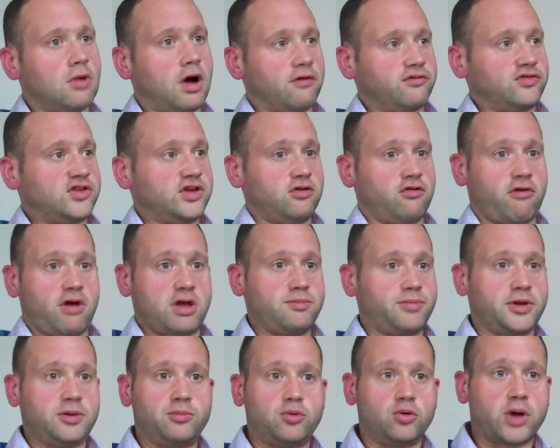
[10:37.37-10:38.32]
well, I've seen
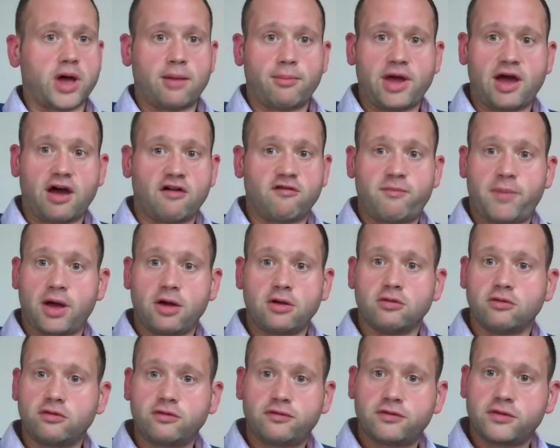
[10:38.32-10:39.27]
great people come out of
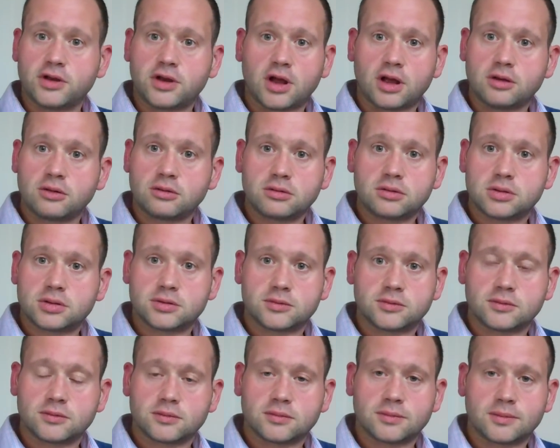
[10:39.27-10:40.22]
both,
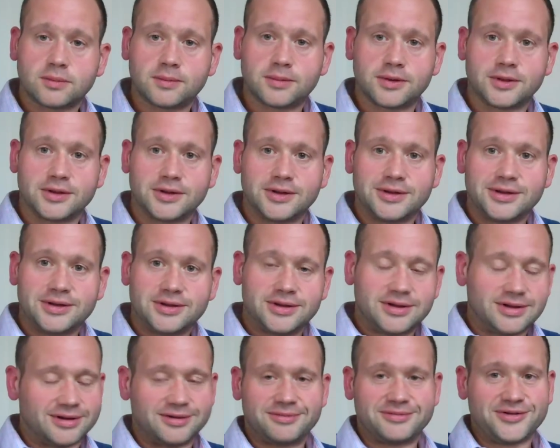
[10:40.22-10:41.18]
you know.
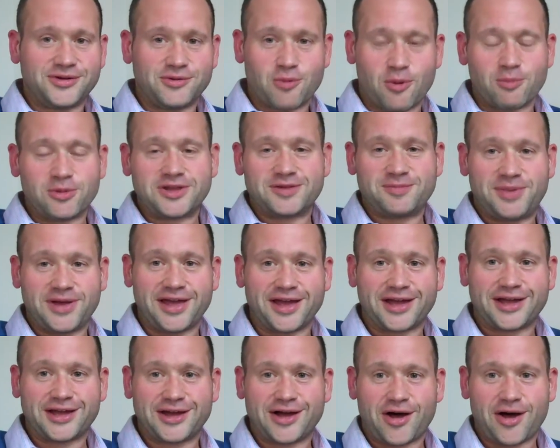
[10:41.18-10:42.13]
You want me to
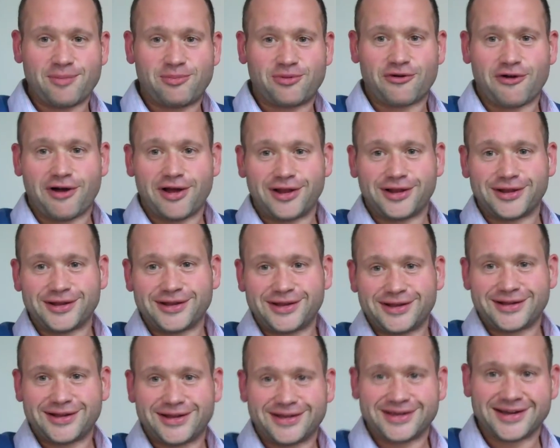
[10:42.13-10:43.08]
pick Hyper
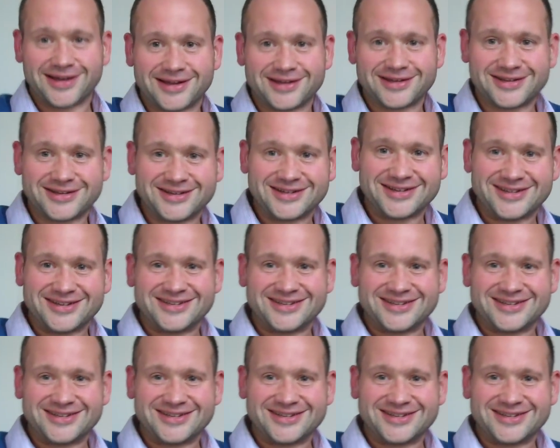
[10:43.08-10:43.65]
Island, you know.